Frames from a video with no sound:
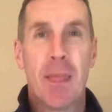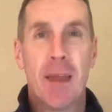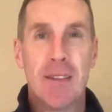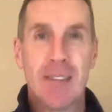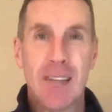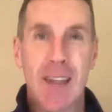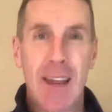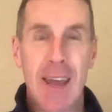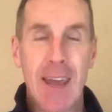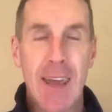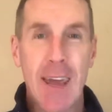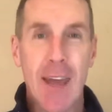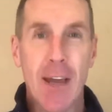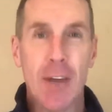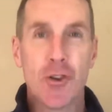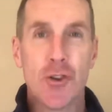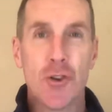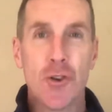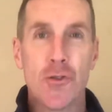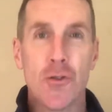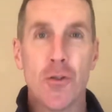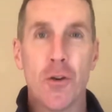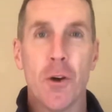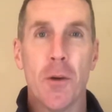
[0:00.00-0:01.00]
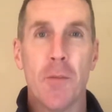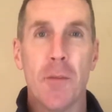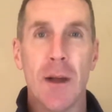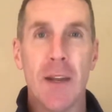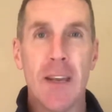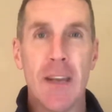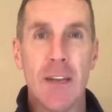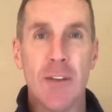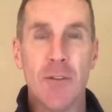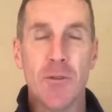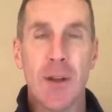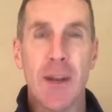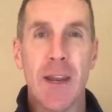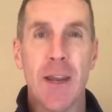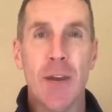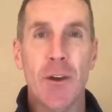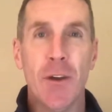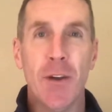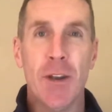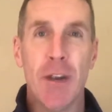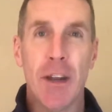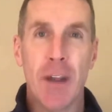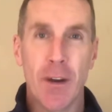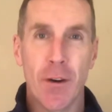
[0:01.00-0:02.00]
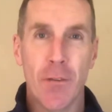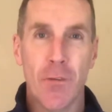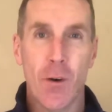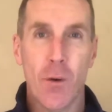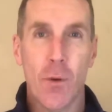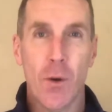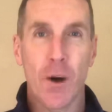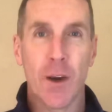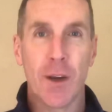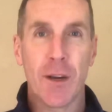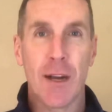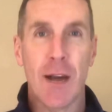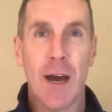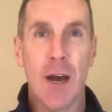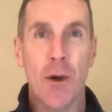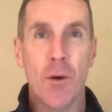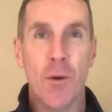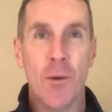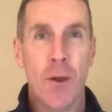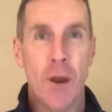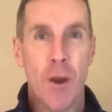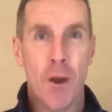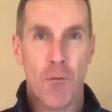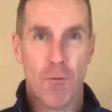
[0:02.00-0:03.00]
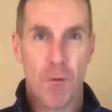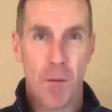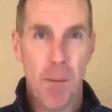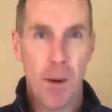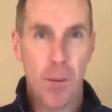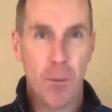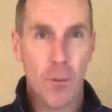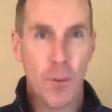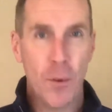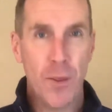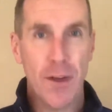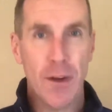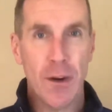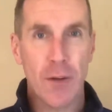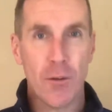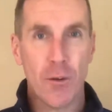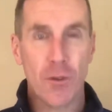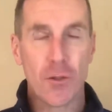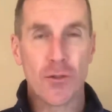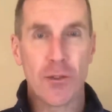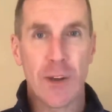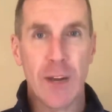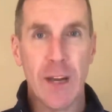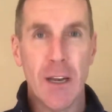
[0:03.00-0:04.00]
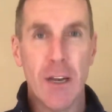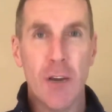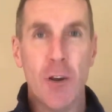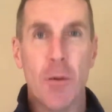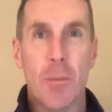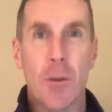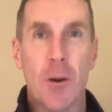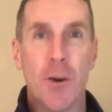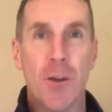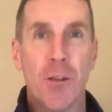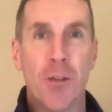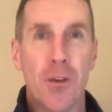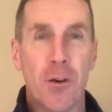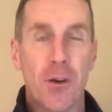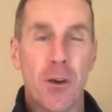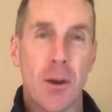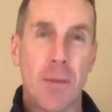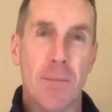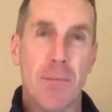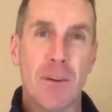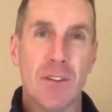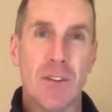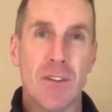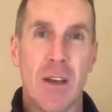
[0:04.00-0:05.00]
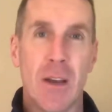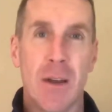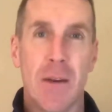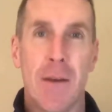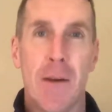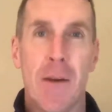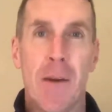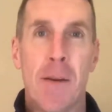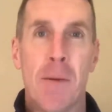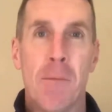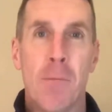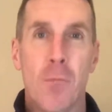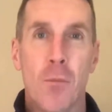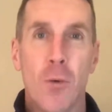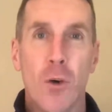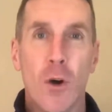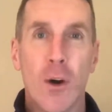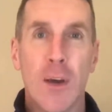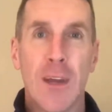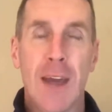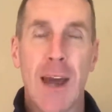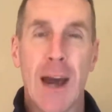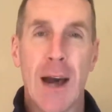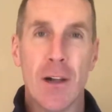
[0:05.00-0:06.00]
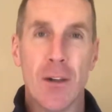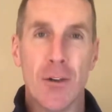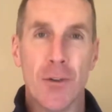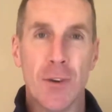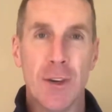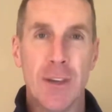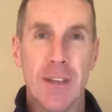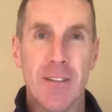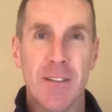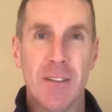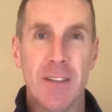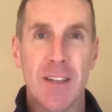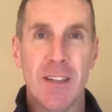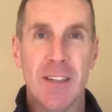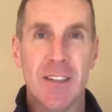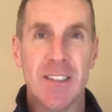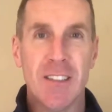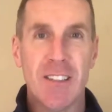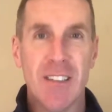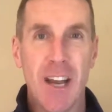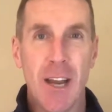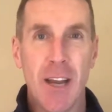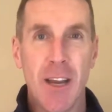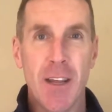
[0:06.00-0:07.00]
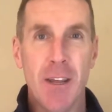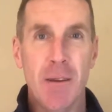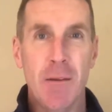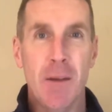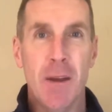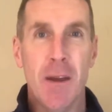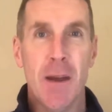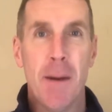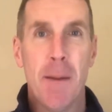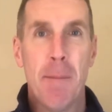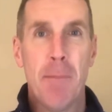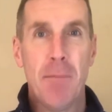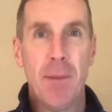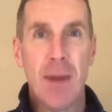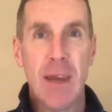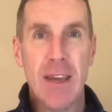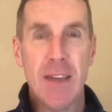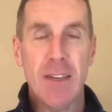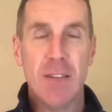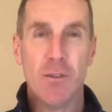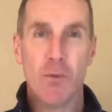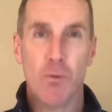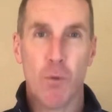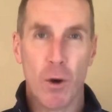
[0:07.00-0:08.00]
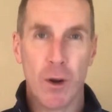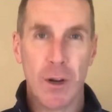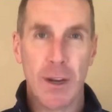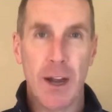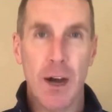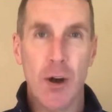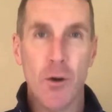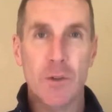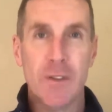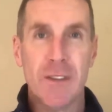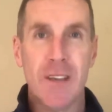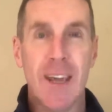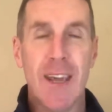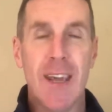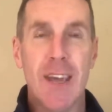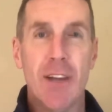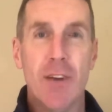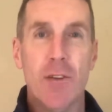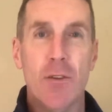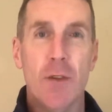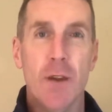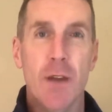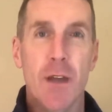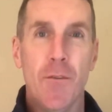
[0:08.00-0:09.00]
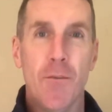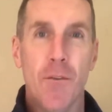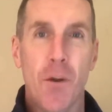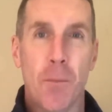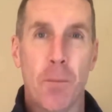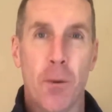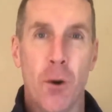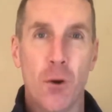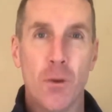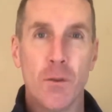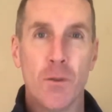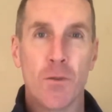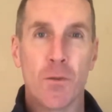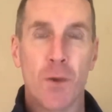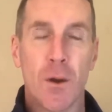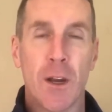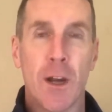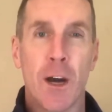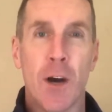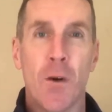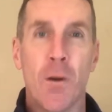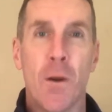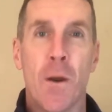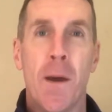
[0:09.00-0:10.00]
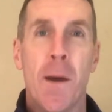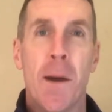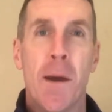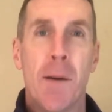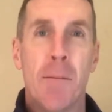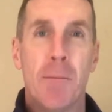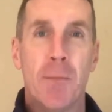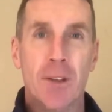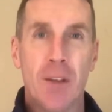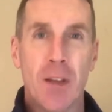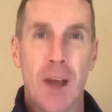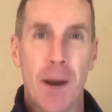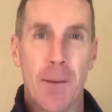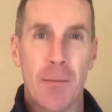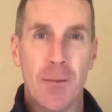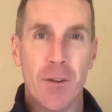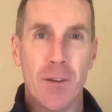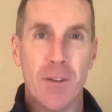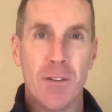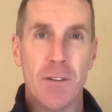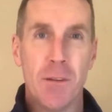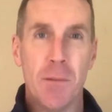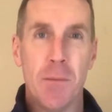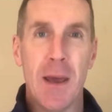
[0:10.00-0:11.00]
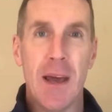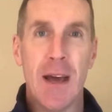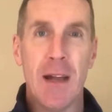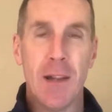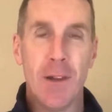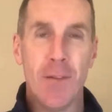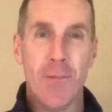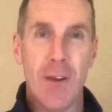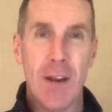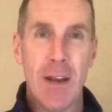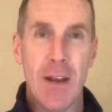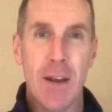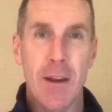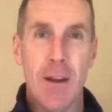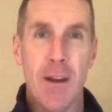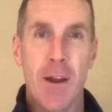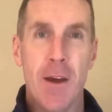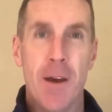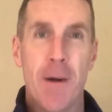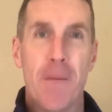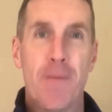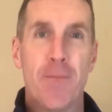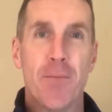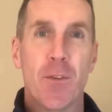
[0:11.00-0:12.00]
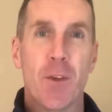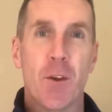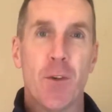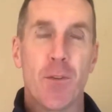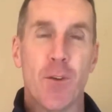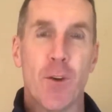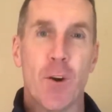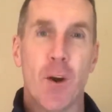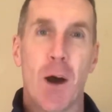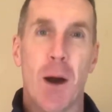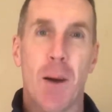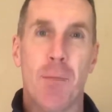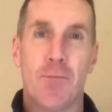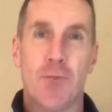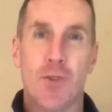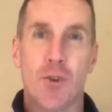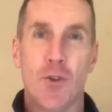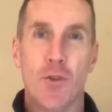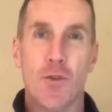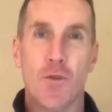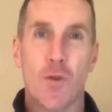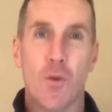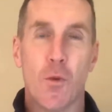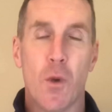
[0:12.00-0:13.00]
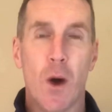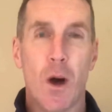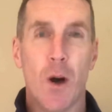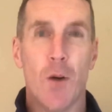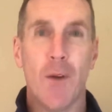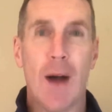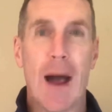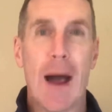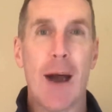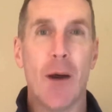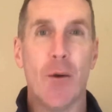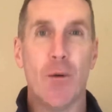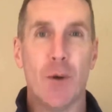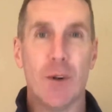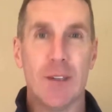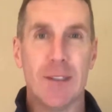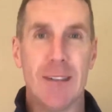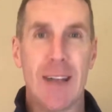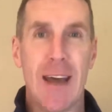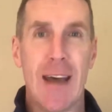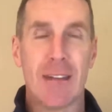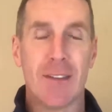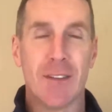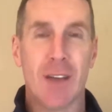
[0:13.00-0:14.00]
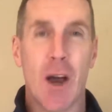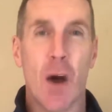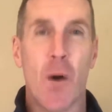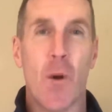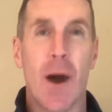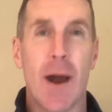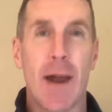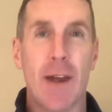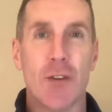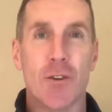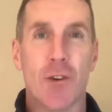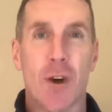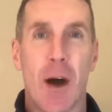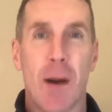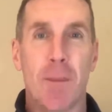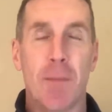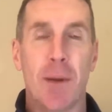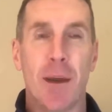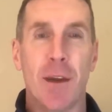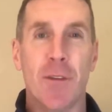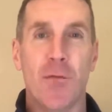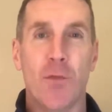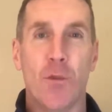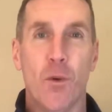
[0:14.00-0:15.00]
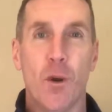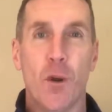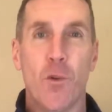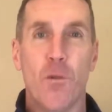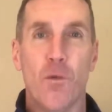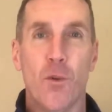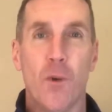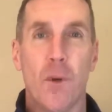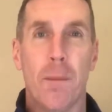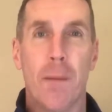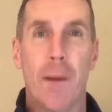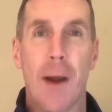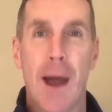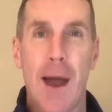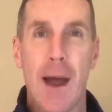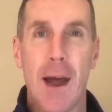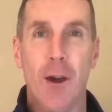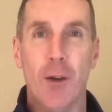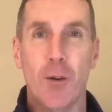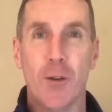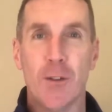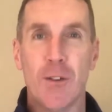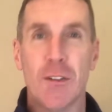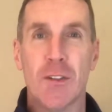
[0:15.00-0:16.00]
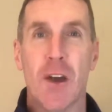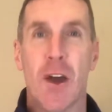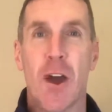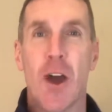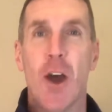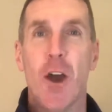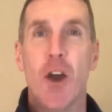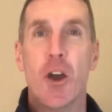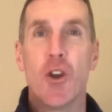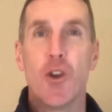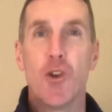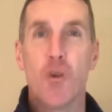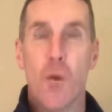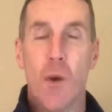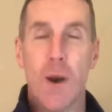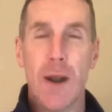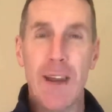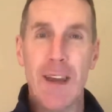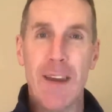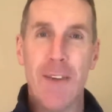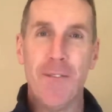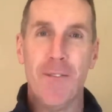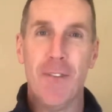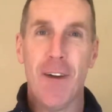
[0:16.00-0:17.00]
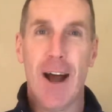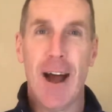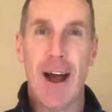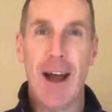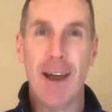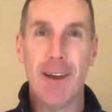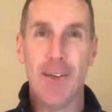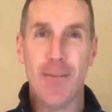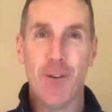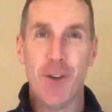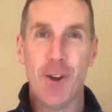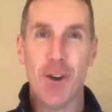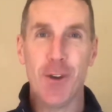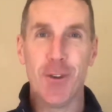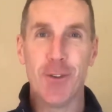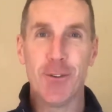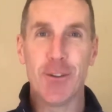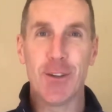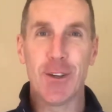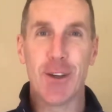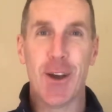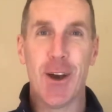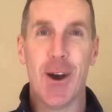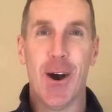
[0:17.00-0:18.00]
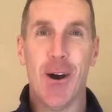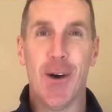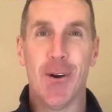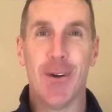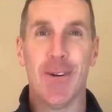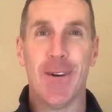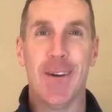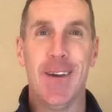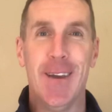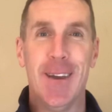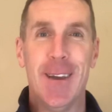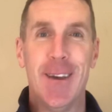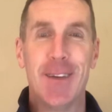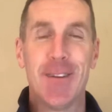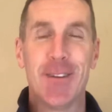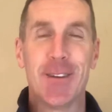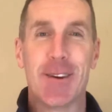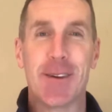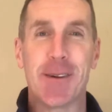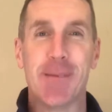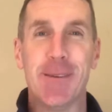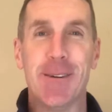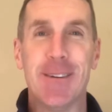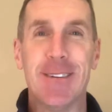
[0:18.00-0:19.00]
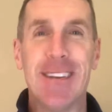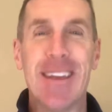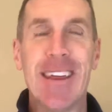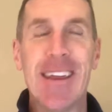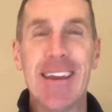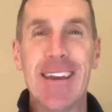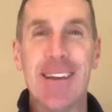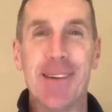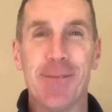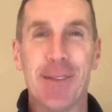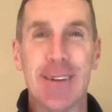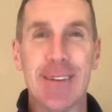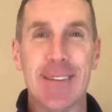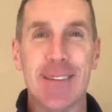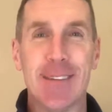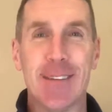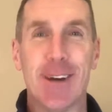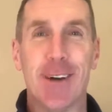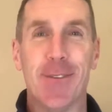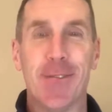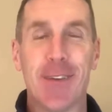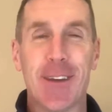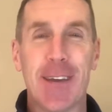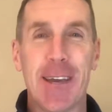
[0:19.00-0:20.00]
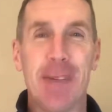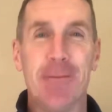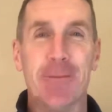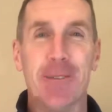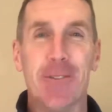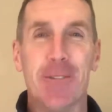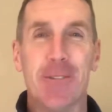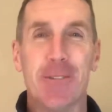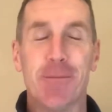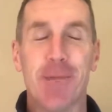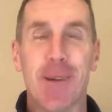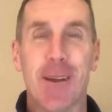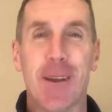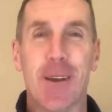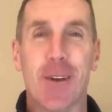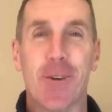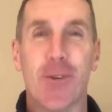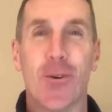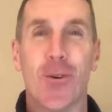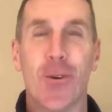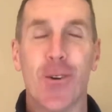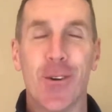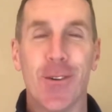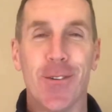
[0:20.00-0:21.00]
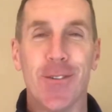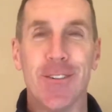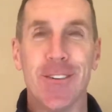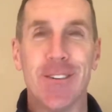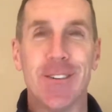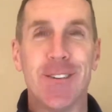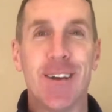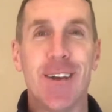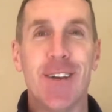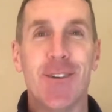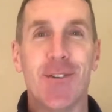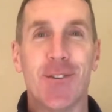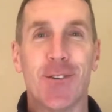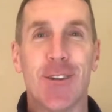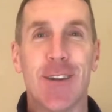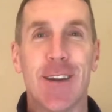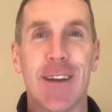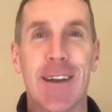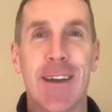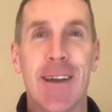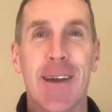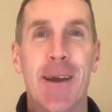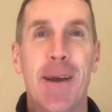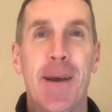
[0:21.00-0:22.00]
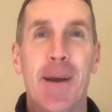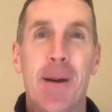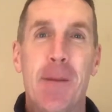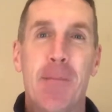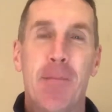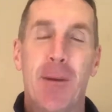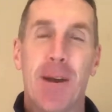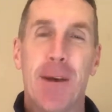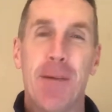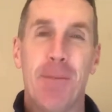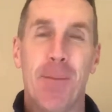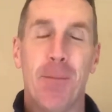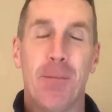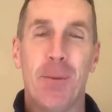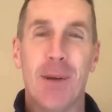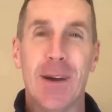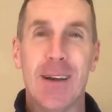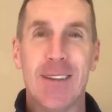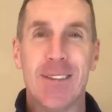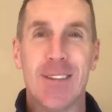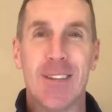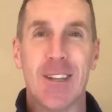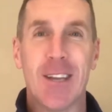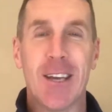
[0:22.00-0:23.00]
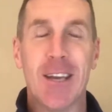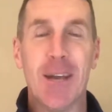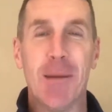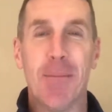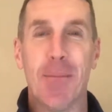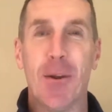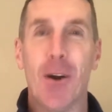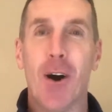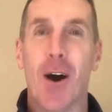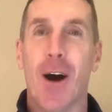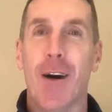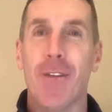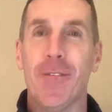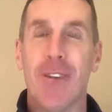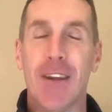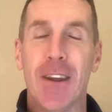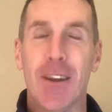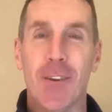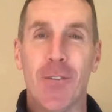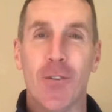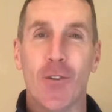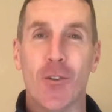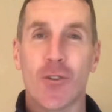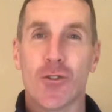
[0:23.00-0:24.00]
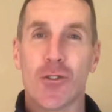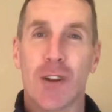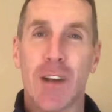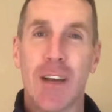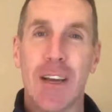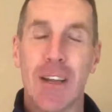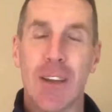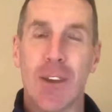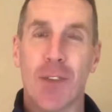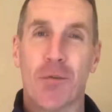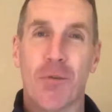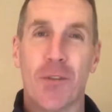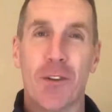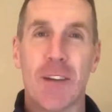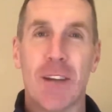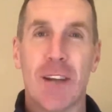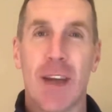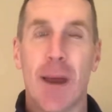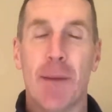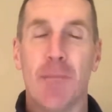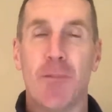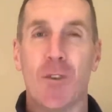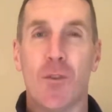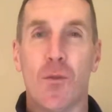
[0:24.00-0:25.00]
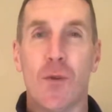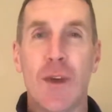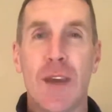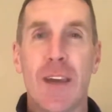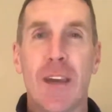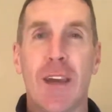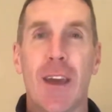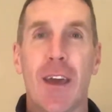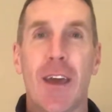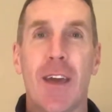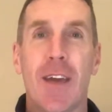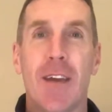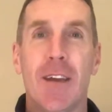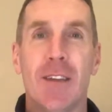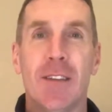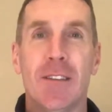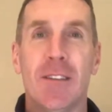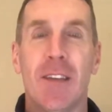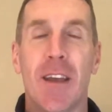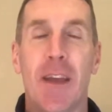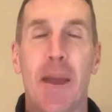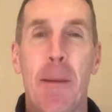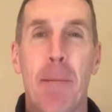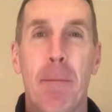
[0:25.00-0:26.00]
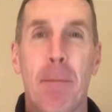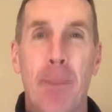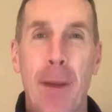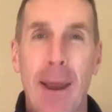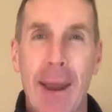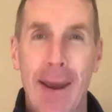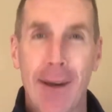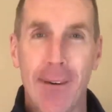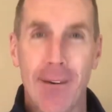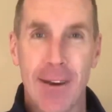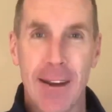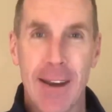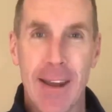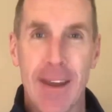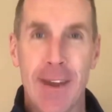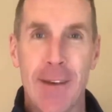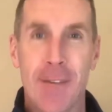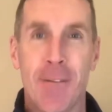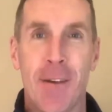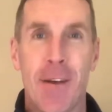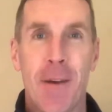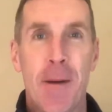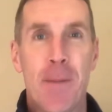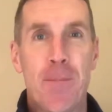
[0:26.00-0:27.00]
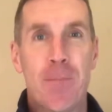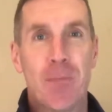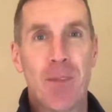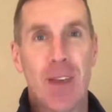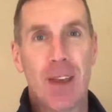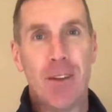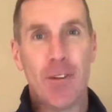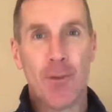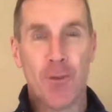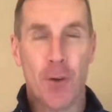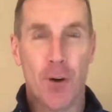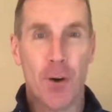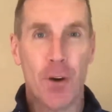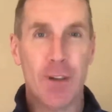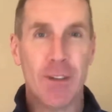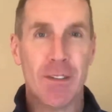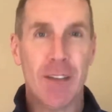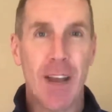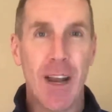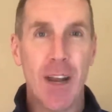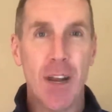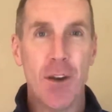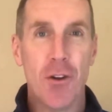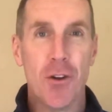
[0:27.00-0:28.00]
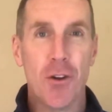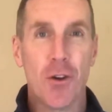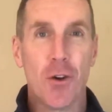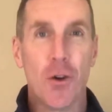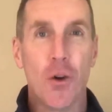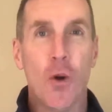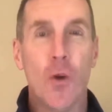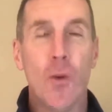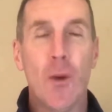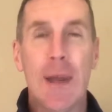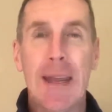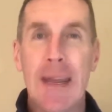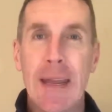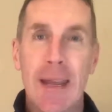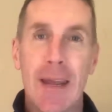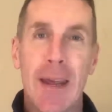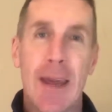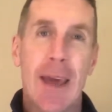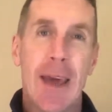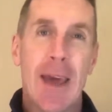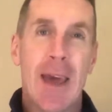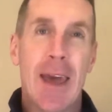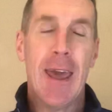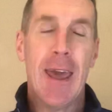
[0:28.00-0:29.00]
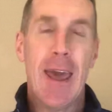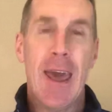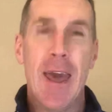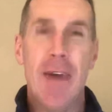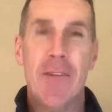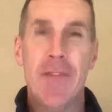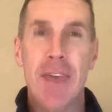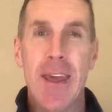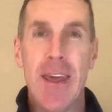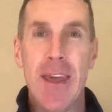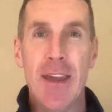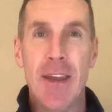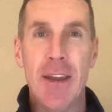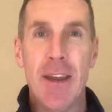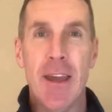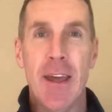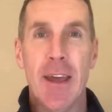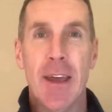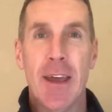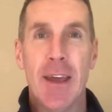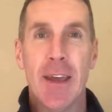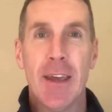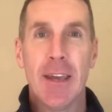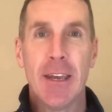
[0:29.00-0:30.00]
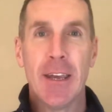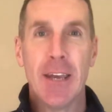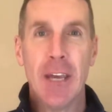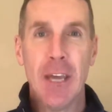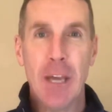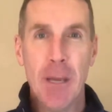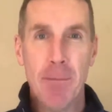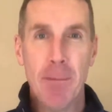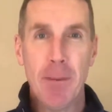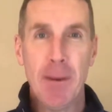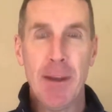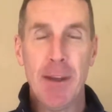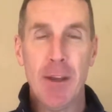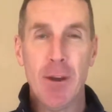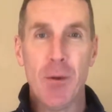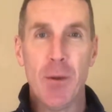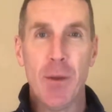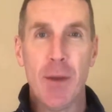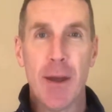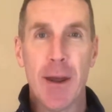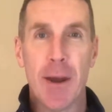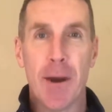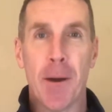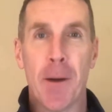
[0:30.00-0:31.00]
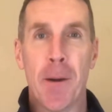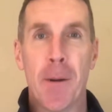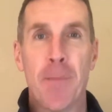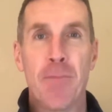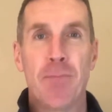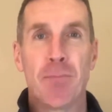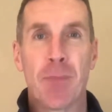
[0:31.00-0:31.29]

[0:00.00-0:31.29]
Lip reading: Today, as usual, on Mondays, we nail an interval workout. Remember, with interval training, you burn 30% more calories than steady pace workouts, and you leave your post-workout metabolism elevated for up to 12 hours. That's how I dropped my 44 pounds 25 years ago. Talk about dating myself. I can't believe it's been a quarter of a century, but I've been blessed to keep it off. Interval training 3 times a week is imperative as far as getting to your goal weight and then keeping you there.